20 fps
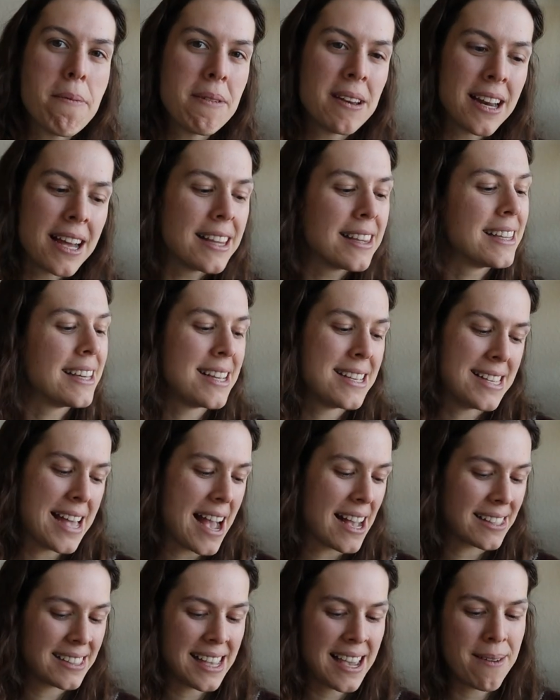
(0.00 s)
maybe not the
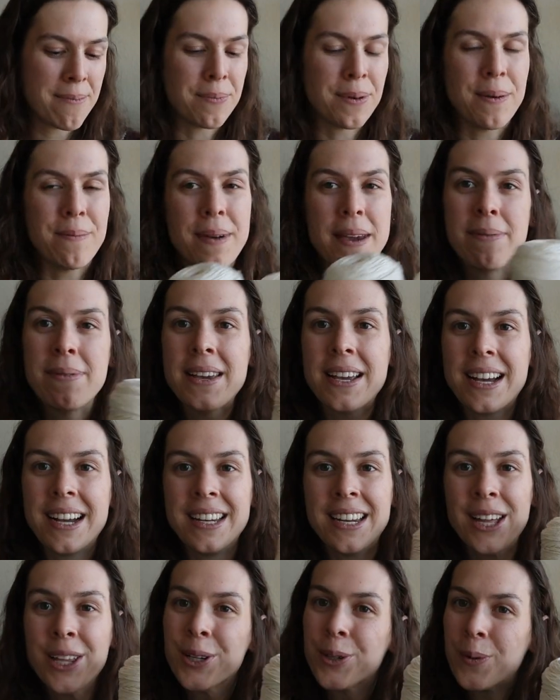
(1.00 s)
exact same, but maybe
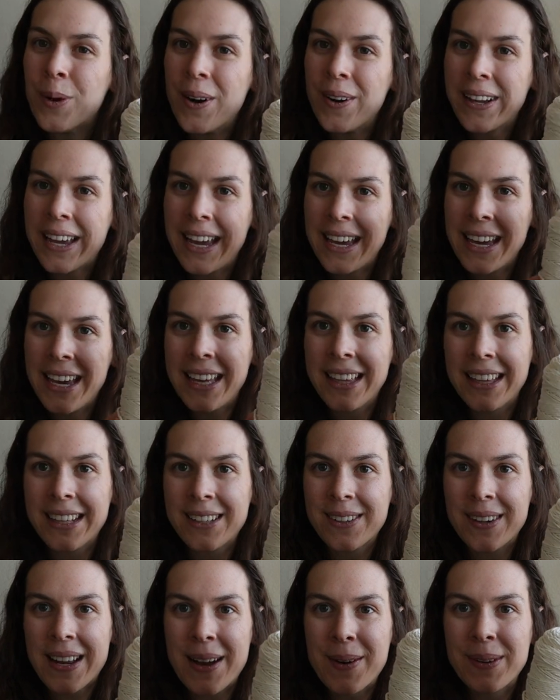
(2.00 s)
another wall hanging.
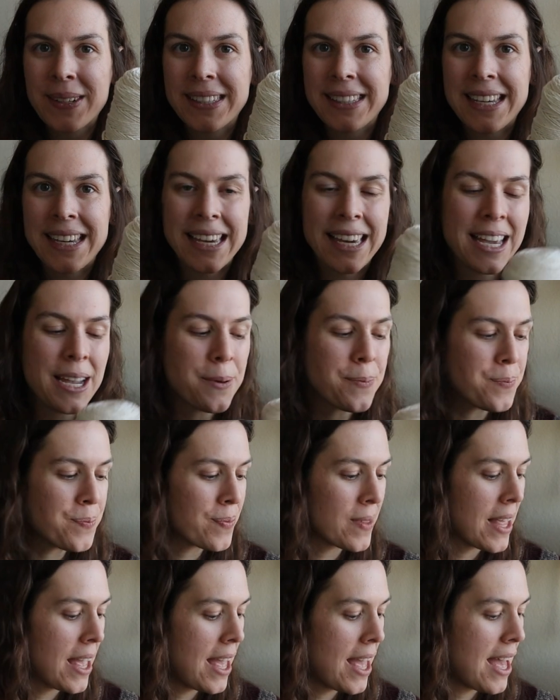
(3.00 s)
That's what I was thinking.
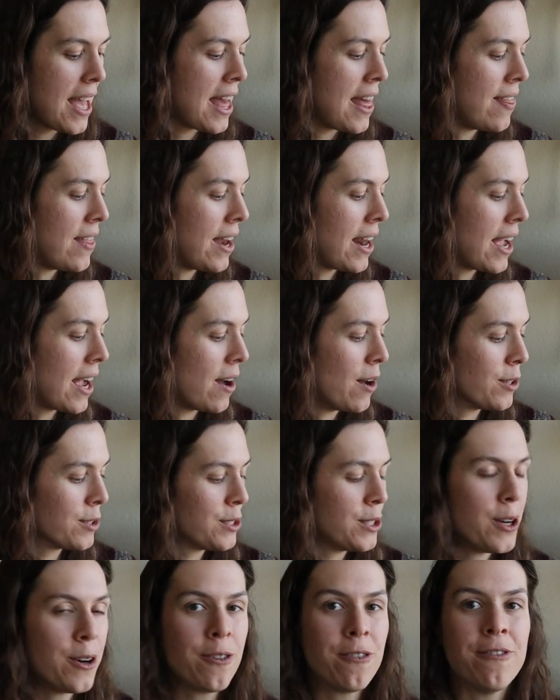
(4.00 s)
And then I
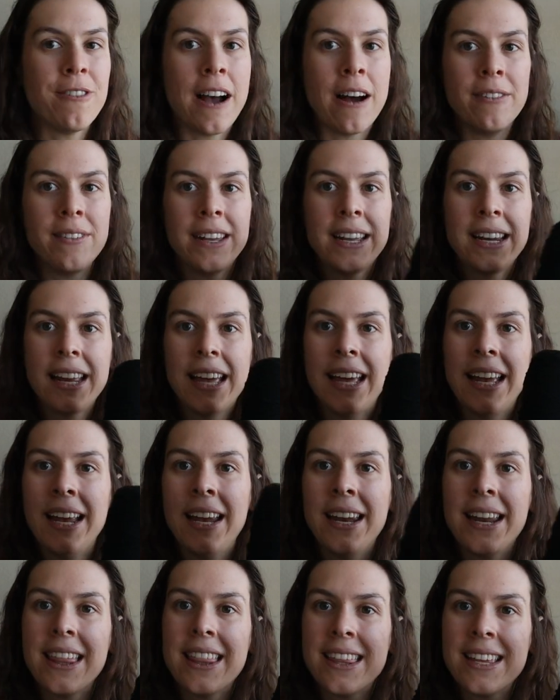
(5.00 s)
also found it
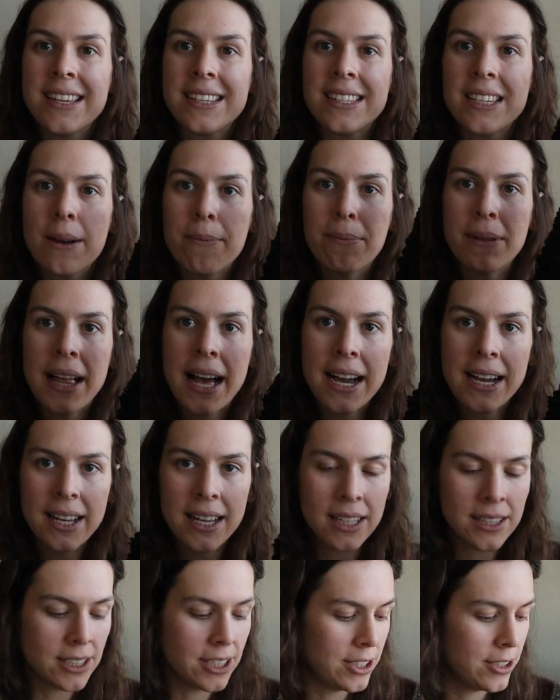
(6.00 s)
in this black
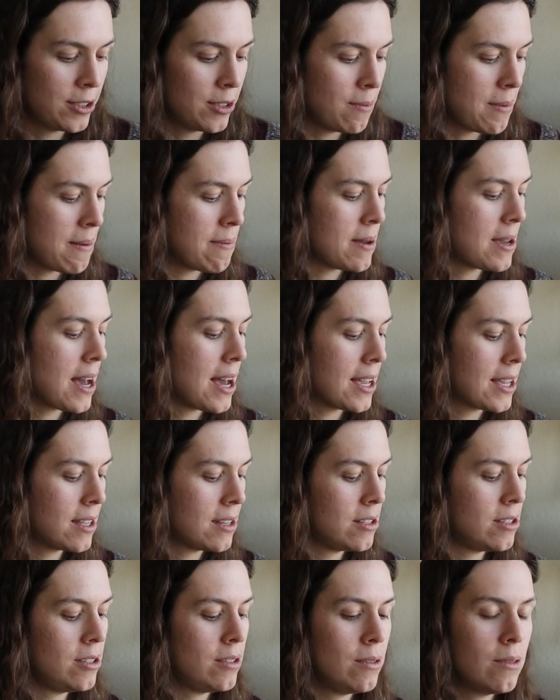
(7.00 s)
color. So maybe I
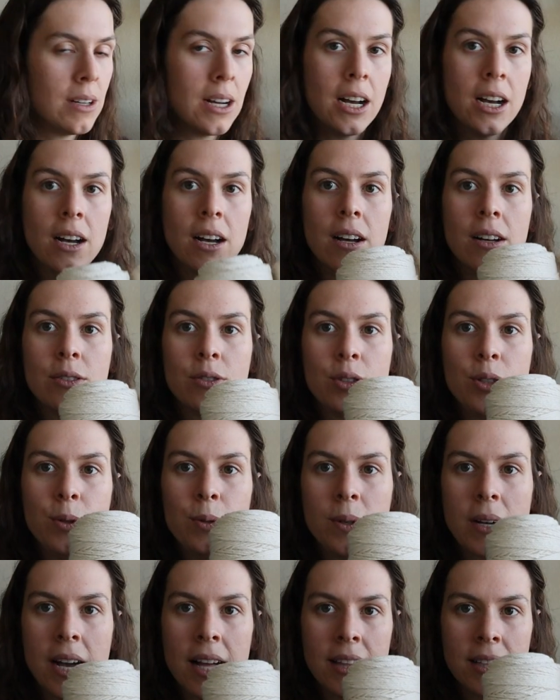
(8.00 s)
can do a
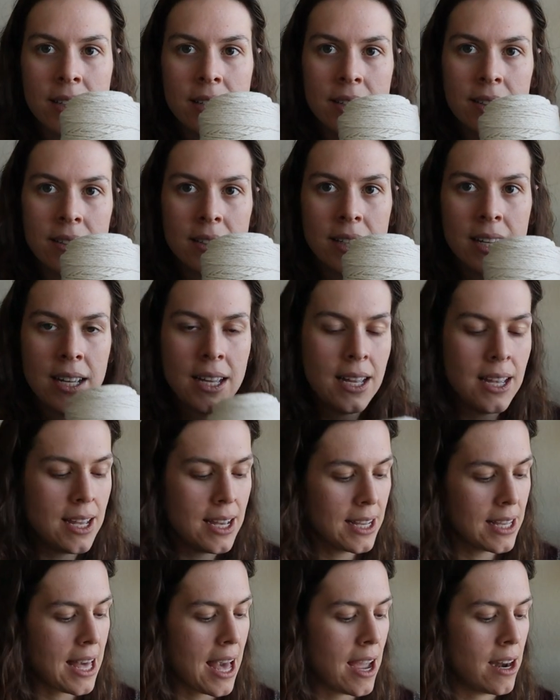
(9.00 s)
two-colored
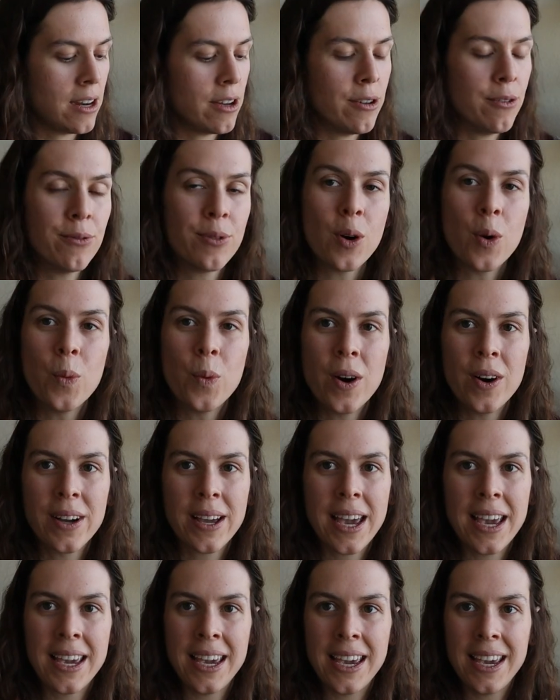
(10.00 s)
kind of wall
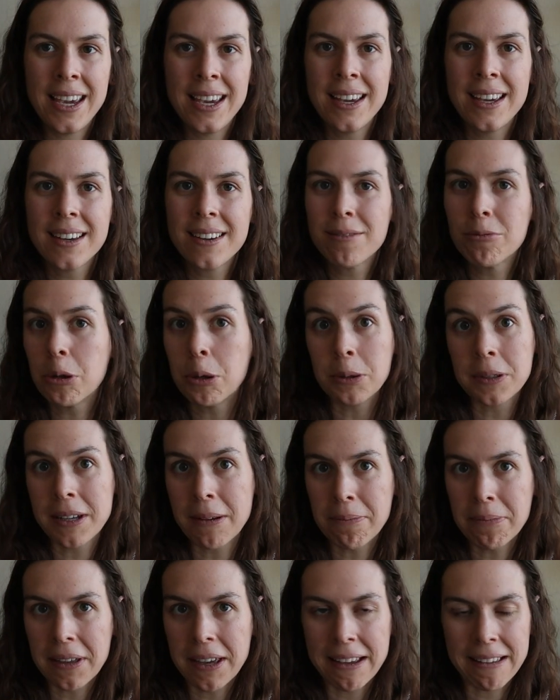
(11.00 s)
hanging or
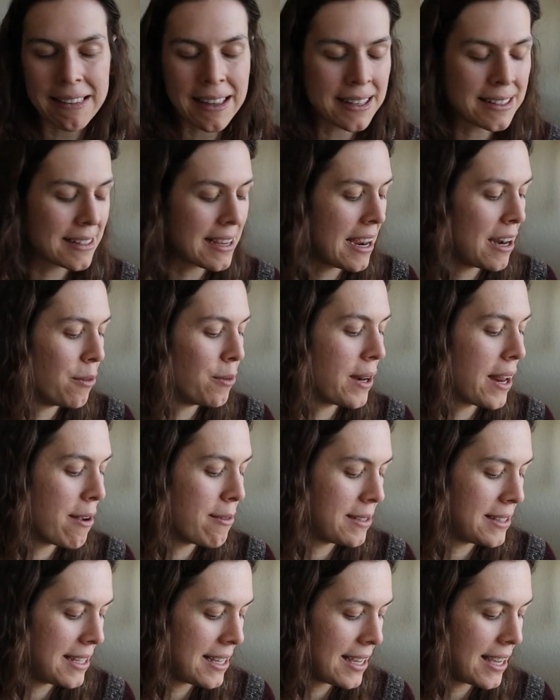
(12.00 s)
something. That's kind of what I
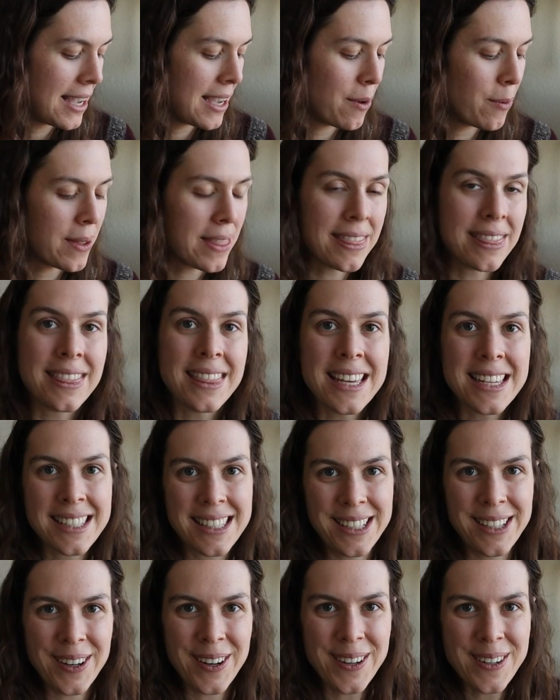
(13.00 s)
was thinking with
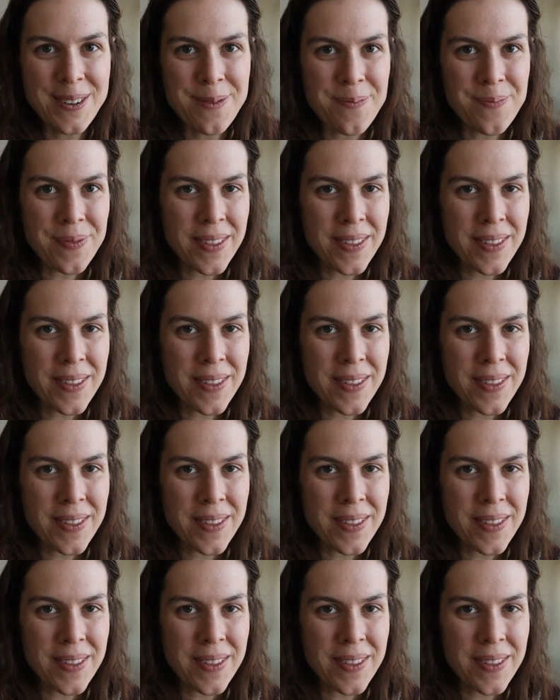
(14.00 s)
this yarn.